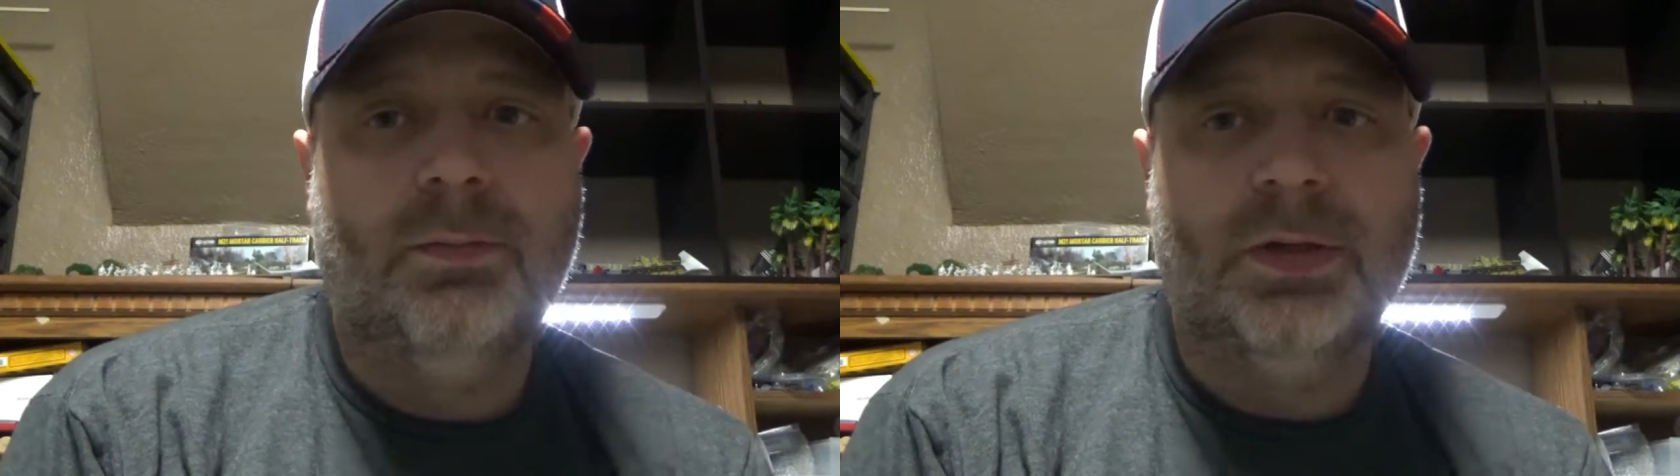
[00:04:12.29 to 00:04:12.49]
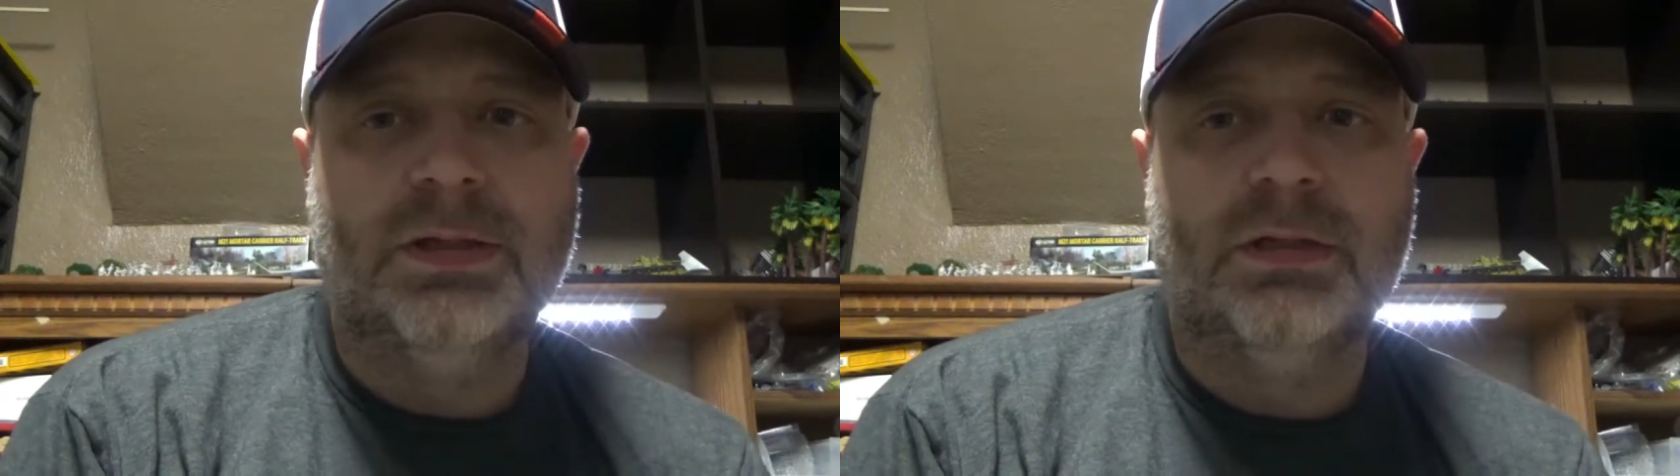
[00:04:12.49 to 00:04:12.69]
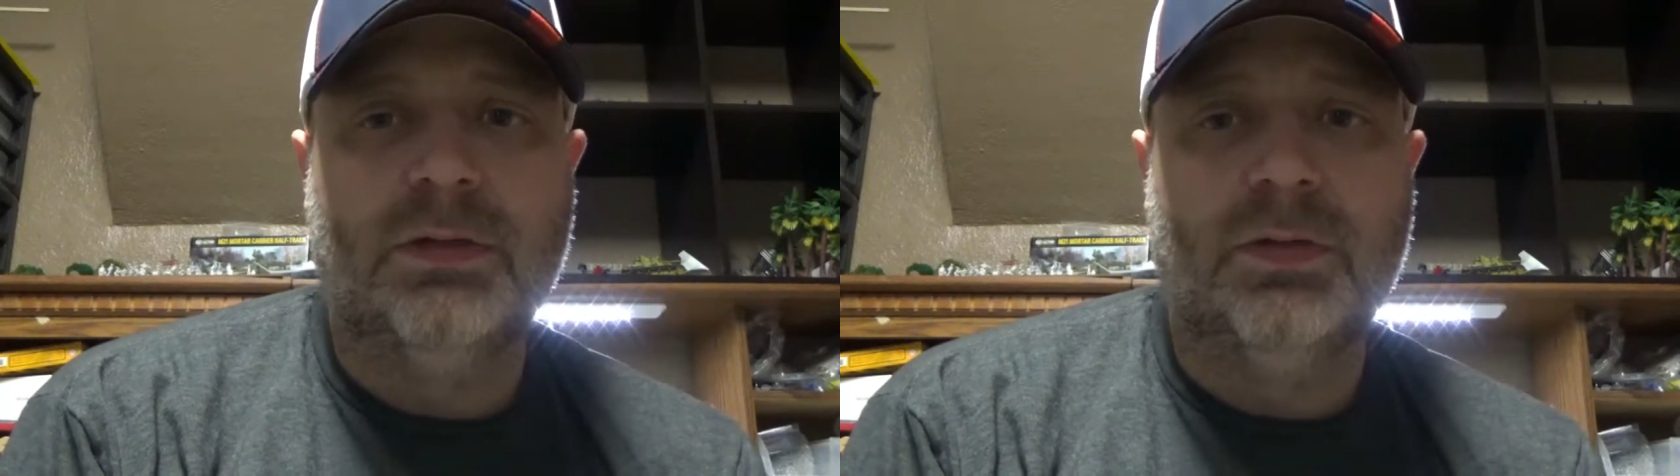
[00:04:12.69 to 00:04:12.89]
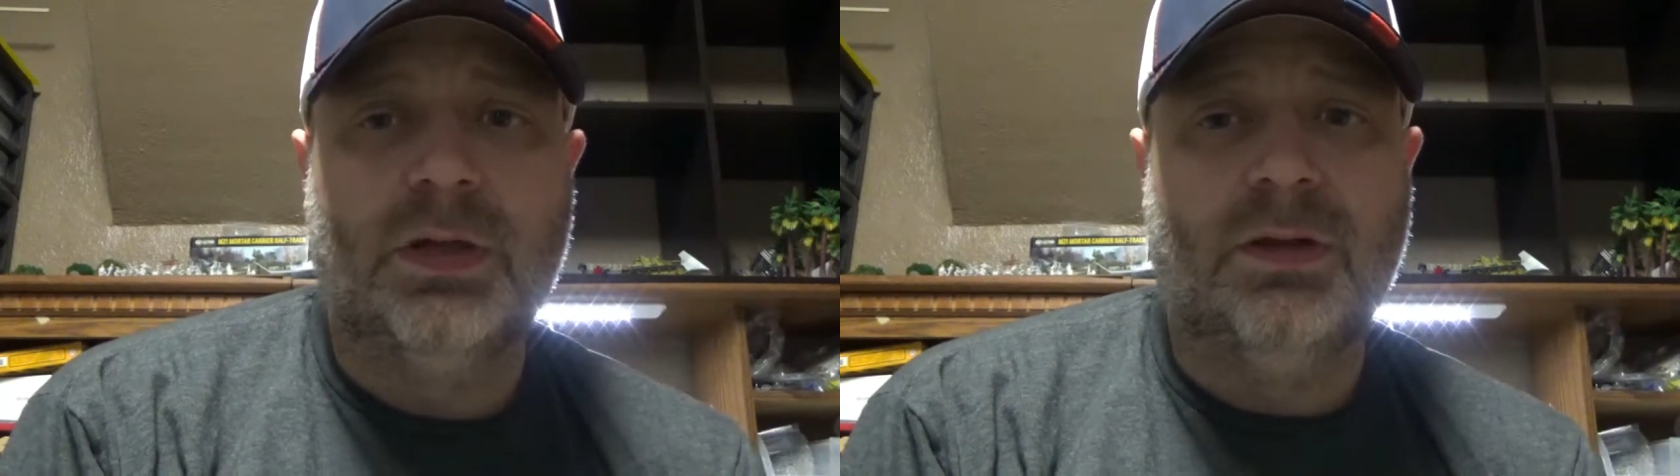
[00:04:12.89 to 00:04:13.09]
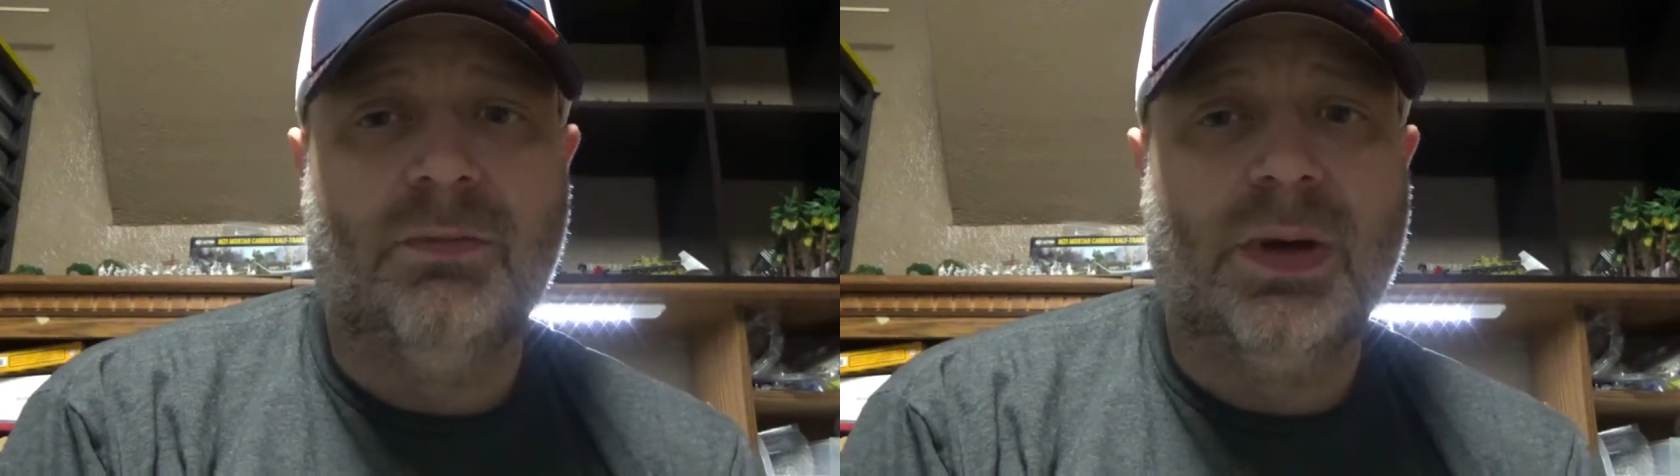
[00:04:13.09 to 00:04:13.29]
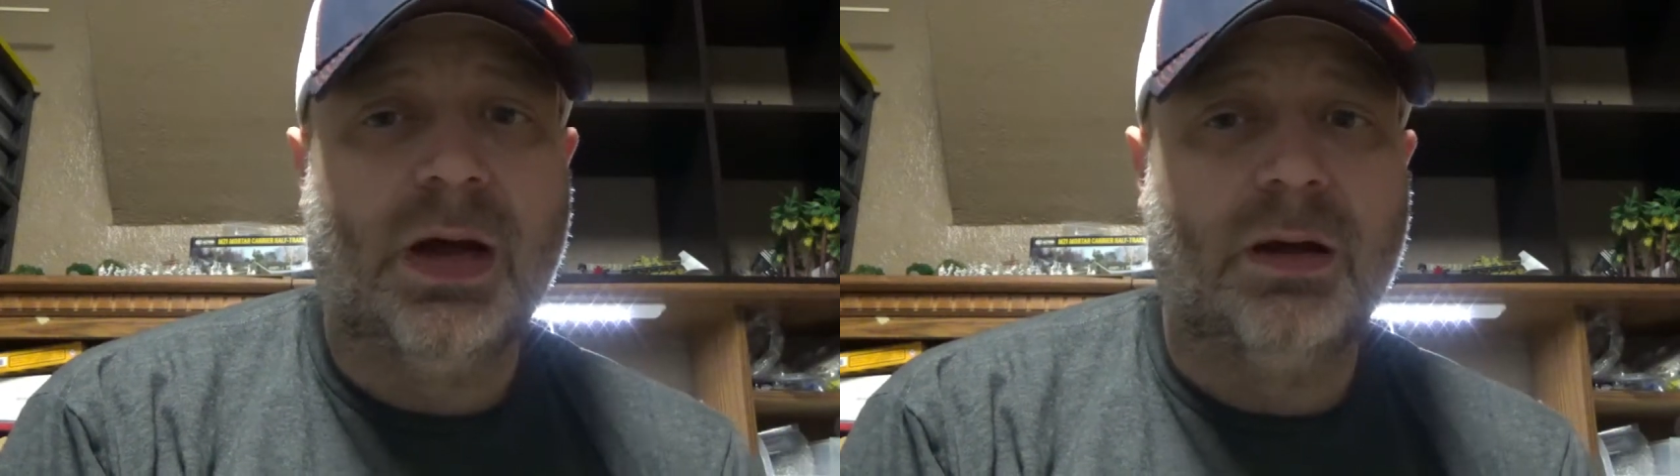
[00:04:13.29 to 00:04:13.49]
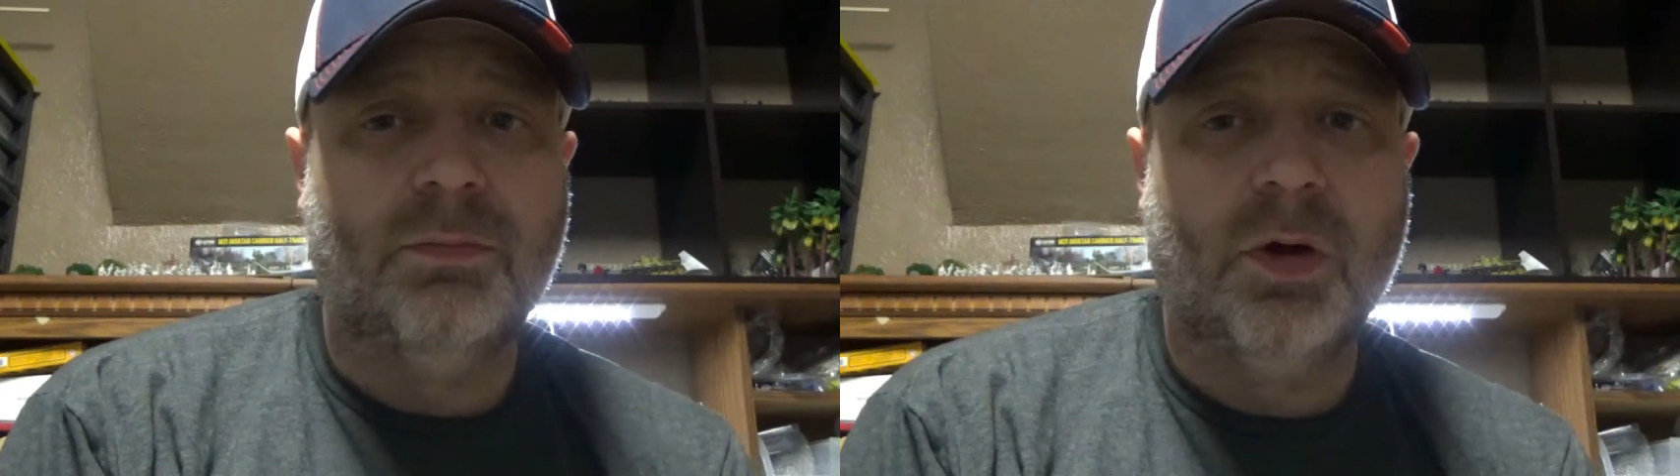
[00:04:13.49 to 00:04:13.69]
but since it was on the bottom